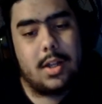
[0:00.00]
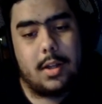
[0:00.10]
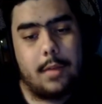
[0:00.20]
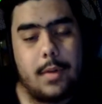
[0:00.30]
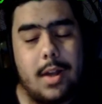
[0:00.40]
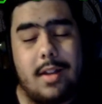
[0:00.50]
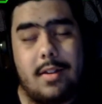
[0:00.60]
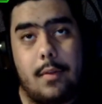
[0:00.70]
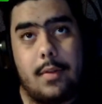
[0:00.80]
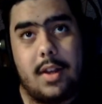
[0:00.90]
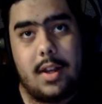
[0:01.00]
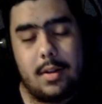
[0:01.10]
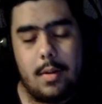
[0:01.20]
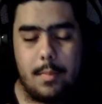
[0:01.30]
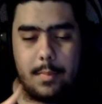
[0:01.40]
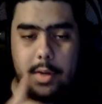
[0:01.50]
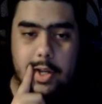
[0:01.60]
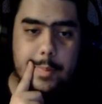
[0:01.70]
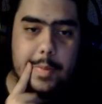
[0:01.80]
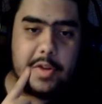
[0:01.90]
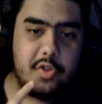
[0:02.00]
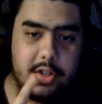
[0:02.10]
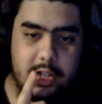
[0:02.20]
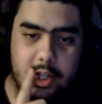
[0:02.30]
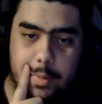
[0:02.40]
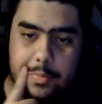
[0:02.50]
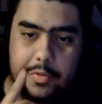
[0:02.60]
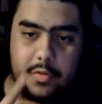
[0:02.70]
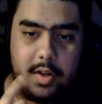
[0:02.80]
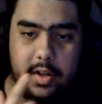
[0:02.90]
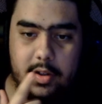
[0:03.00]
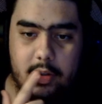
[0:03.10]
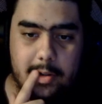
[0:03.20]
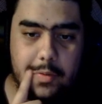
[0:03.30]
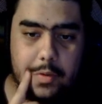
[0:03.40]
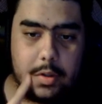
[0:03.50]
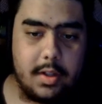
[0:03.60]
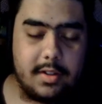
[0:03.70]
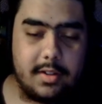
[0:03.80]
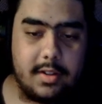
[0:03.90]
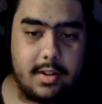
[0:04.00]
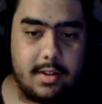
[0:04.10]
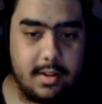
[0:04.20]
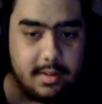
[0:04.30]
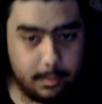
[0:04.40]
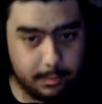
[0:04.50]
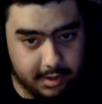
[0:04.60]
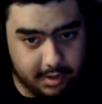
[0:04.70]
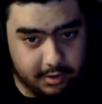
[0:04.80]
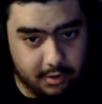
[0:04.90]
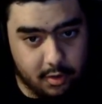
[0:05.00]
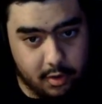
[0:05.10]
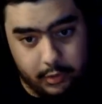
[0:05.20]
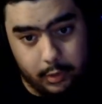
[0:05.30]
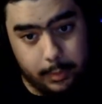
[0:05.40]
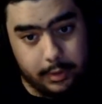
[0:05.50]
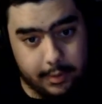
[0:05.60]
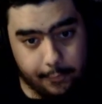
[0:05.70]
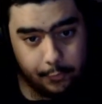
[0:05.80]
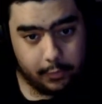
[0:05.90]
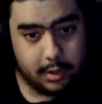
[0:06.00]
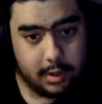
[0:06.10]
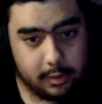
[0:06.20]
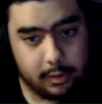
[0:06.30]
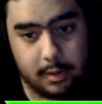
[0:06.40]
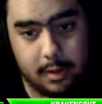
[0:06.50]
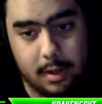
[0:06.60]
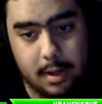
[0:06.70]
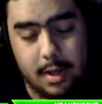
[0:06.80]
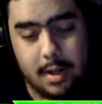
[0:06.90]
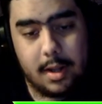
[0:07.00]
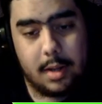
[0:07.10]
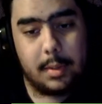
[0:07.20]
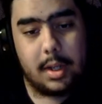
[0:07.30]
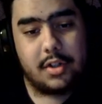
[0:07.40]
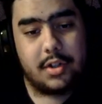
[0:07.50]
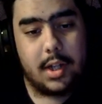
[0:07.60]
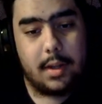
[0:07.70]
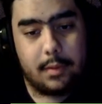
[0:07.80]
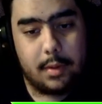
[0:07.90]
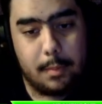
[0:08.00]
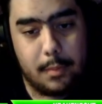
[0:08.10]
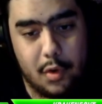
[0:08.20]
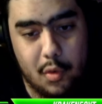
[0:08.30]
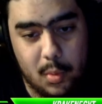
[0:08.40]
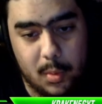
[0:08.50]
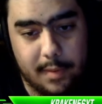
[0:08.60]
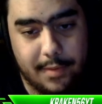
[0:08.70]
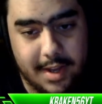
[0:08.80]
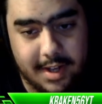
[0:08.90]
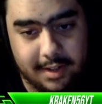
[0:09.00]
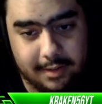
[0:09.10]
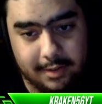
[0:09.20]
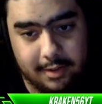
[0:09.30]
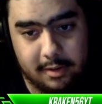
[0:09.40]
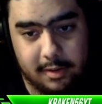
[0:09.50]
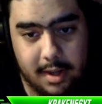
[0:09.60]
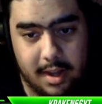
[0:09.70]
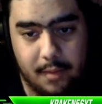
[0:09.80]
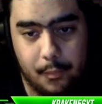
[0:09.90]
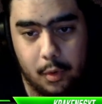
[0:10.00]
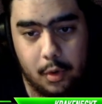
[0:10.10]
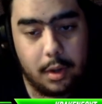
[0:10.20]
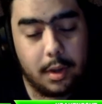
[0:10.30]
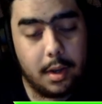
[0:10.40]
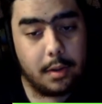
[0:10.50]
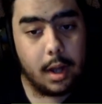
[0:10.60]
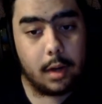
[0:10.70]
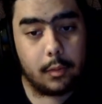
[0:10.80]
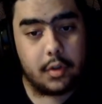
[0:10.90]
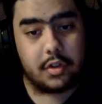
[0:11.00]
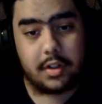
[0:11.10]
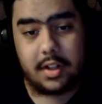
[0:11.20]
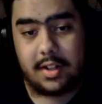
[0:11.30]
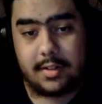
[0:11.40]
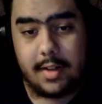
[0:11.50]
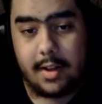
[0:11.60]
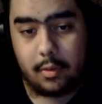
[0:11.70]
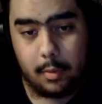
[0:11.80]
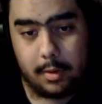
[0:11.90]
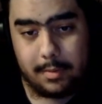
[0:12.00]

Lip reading: If you guys have seen my Metroid Cube 3, you're gonna realize that some things here are a little bit different, and we actually have some new things here that were not originally in the last one.